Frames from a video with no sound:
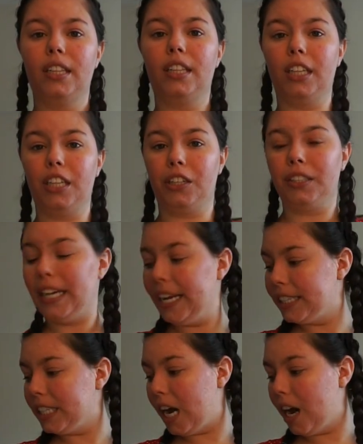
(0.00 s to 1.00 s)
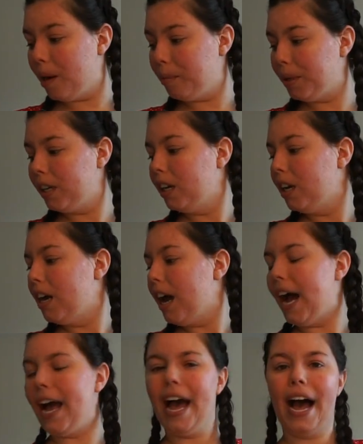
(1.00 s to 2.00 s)
the little tank top,
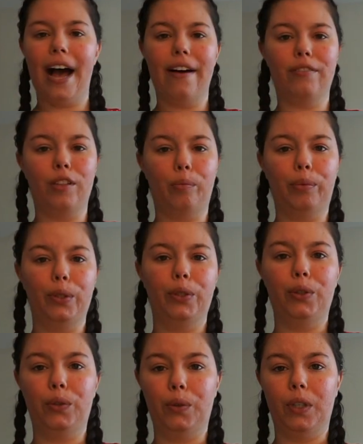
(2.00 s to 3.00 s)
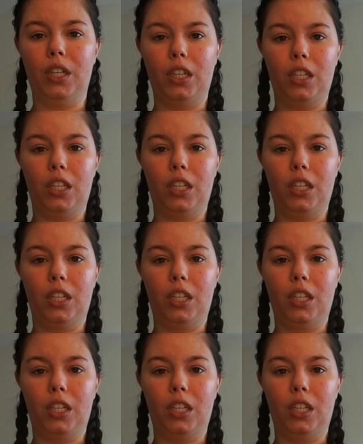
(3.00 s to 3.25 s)
I have the blue